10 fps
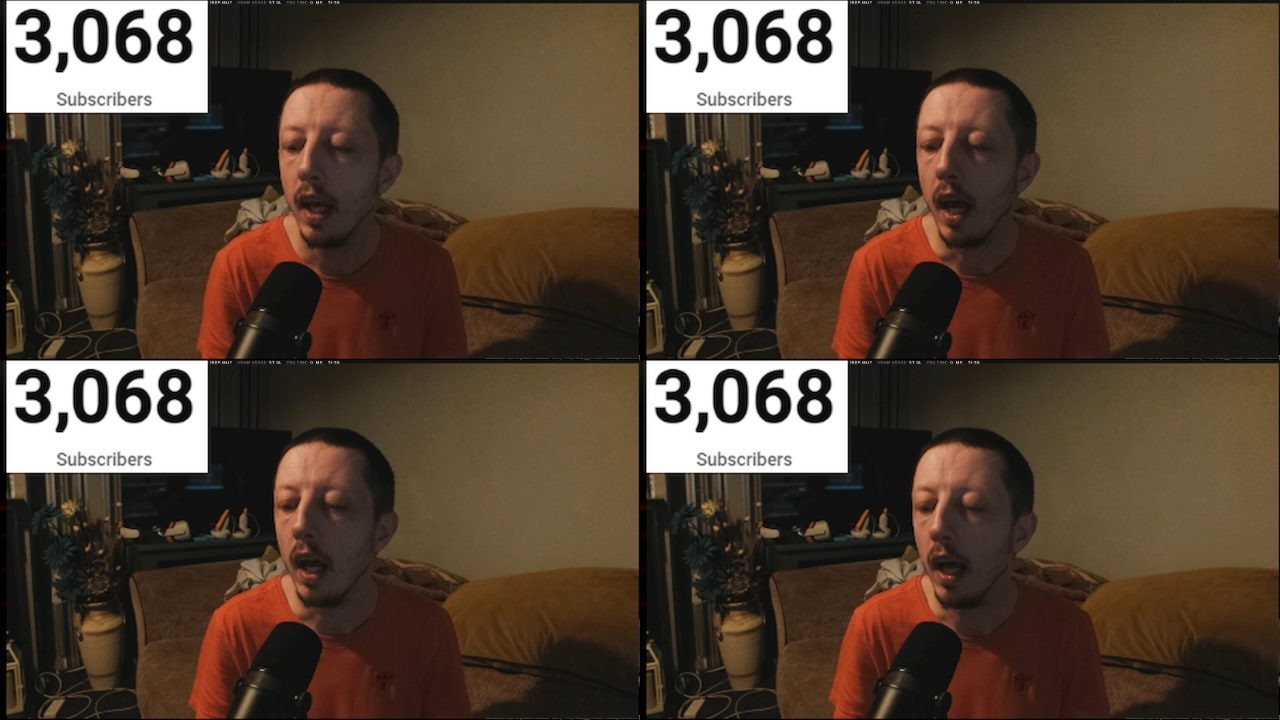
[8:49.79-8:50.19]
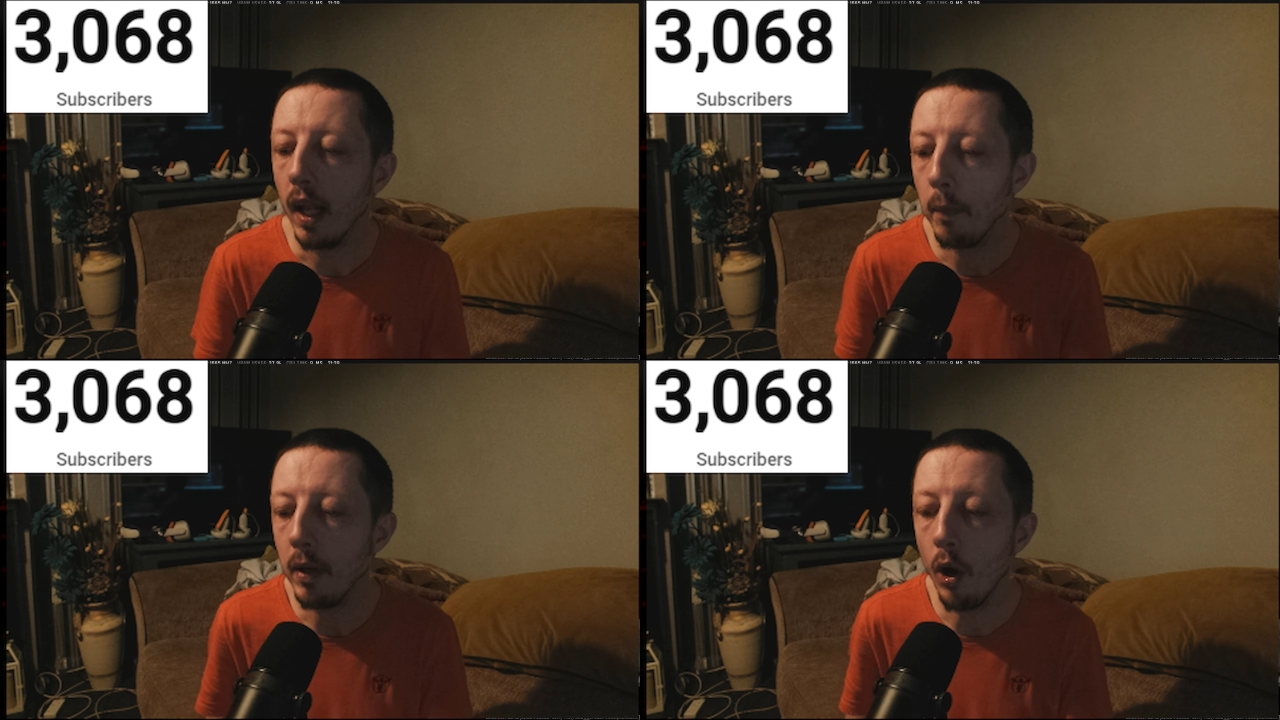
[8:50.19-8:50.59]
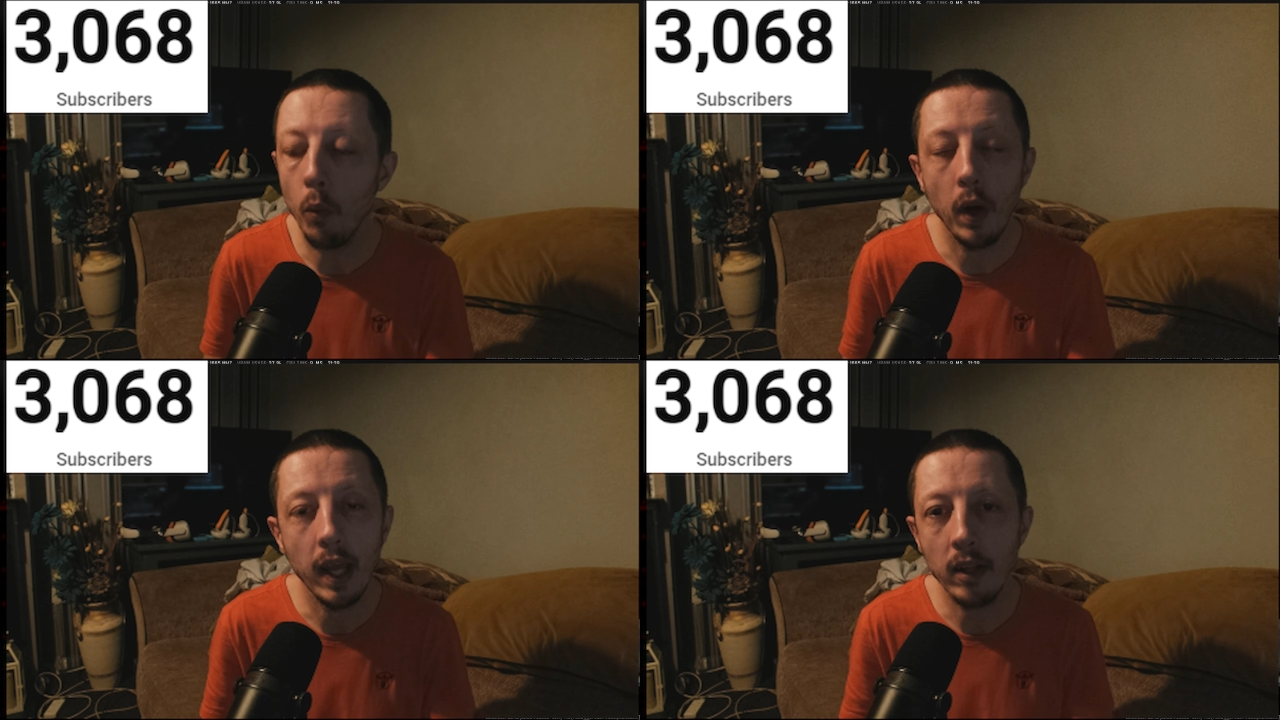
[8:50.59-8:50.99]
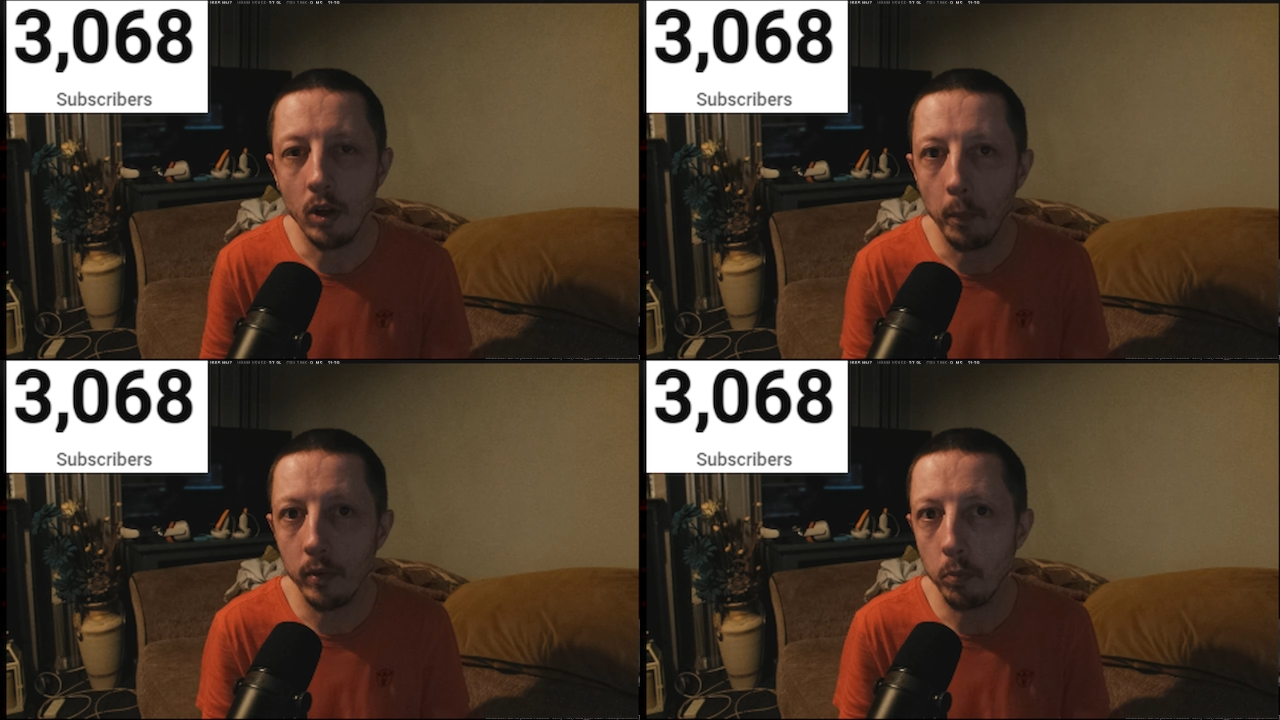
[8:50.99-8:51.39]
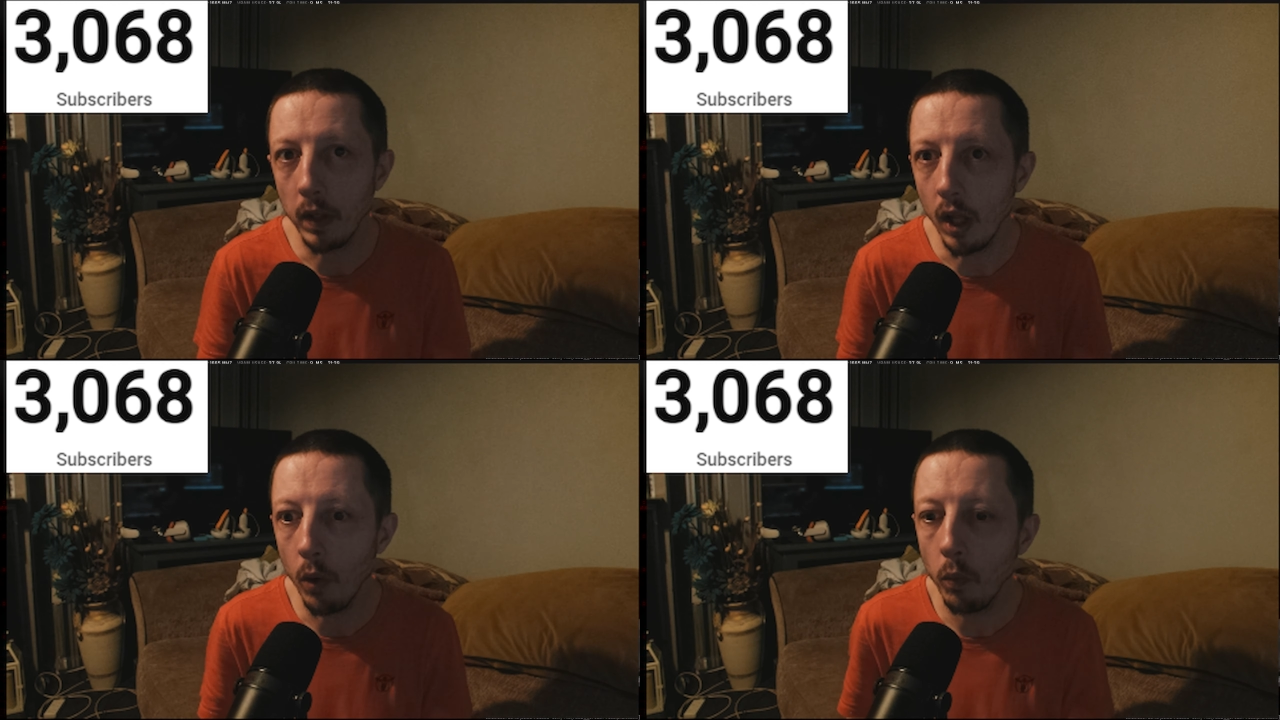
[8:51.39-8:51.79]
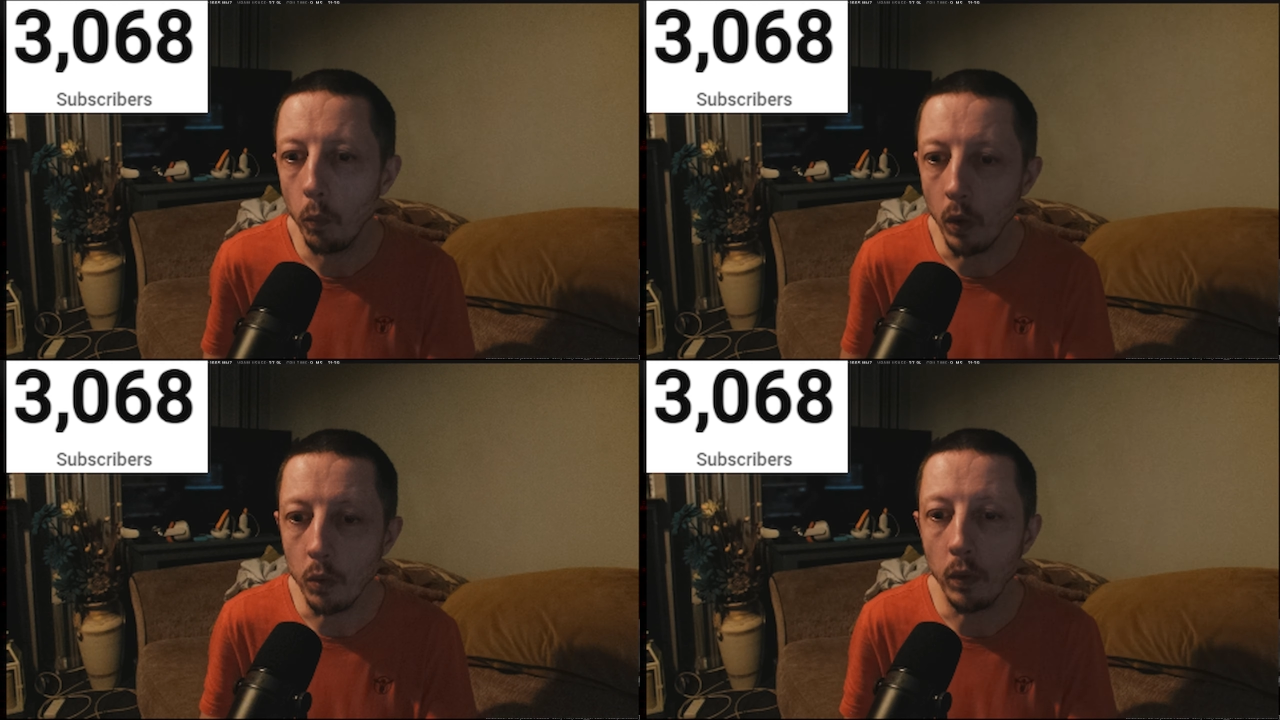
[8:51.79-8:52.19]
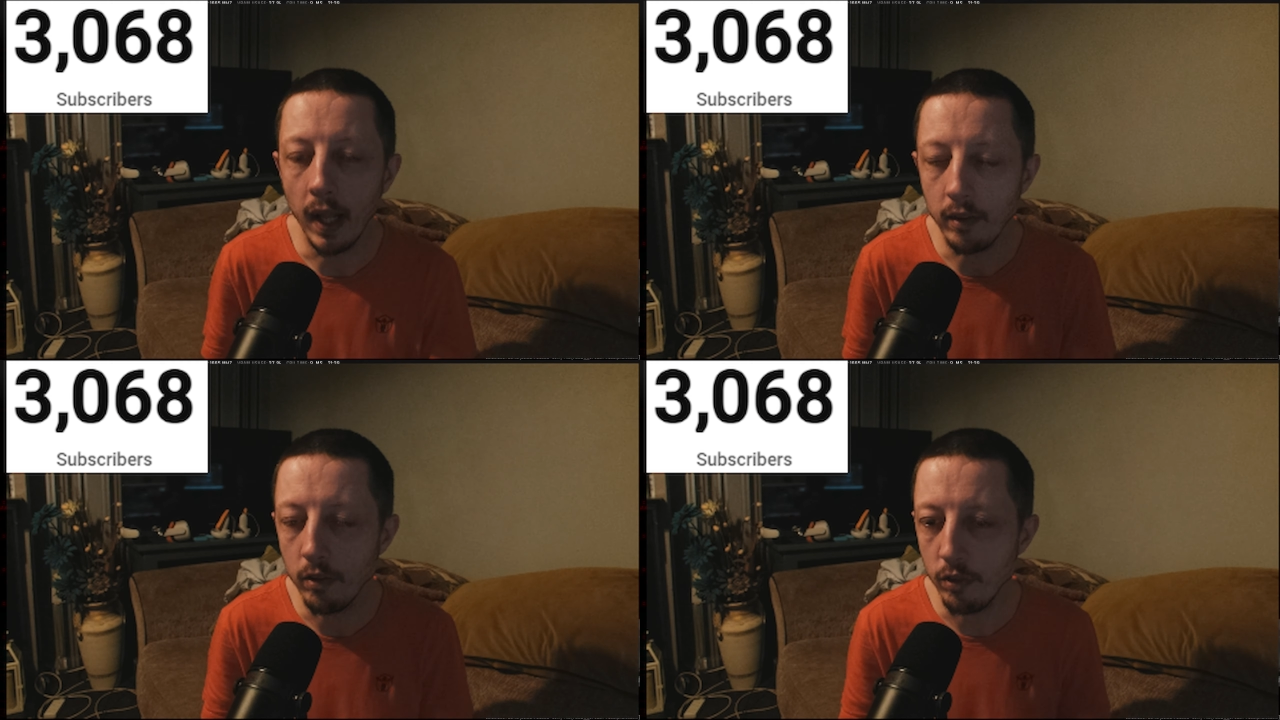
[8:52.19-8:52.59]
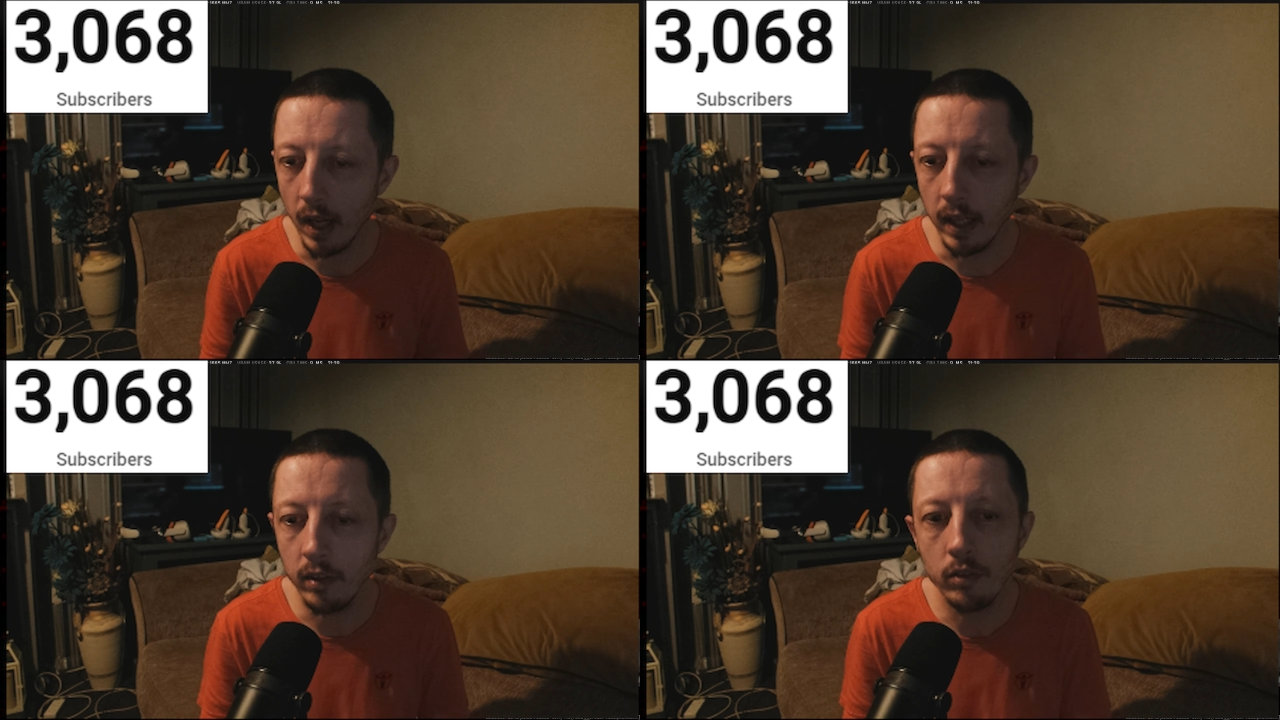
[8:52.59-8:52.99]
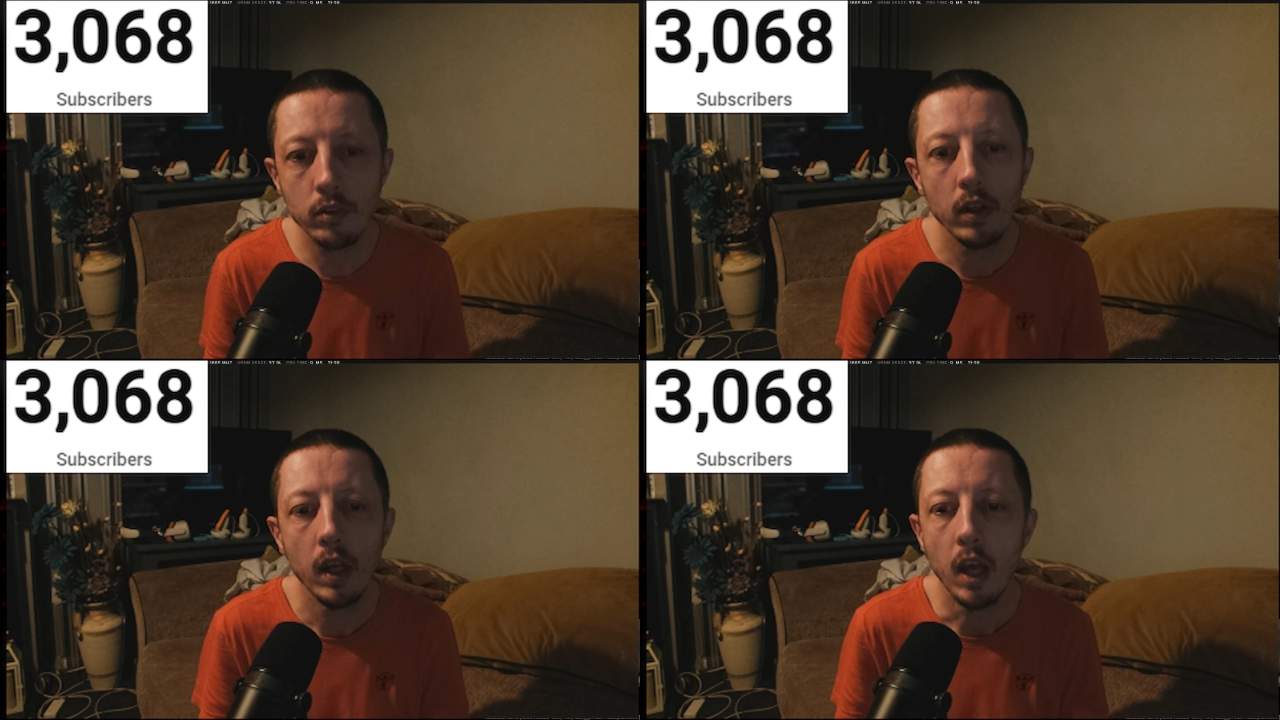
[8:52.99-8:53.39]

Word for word: Uh, let me know in the comments below what you would like to change,